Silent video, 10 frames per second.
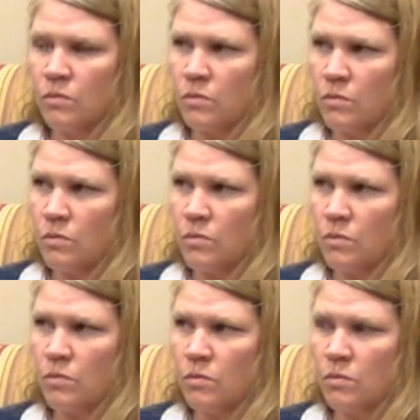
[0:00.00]

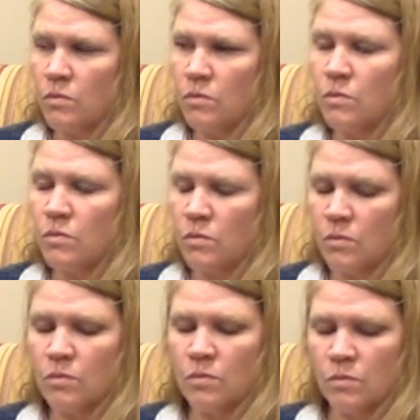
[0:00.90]

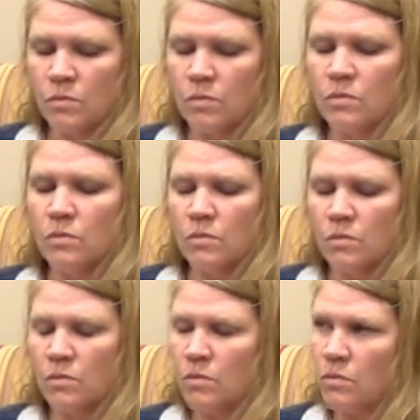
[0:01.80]

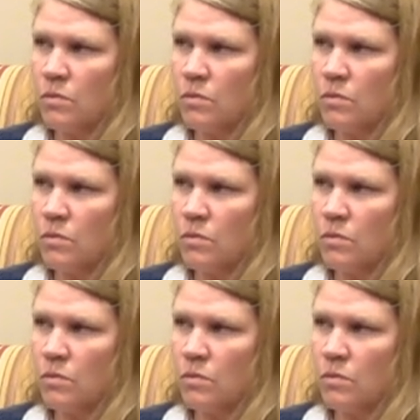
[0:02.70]
(not speaking)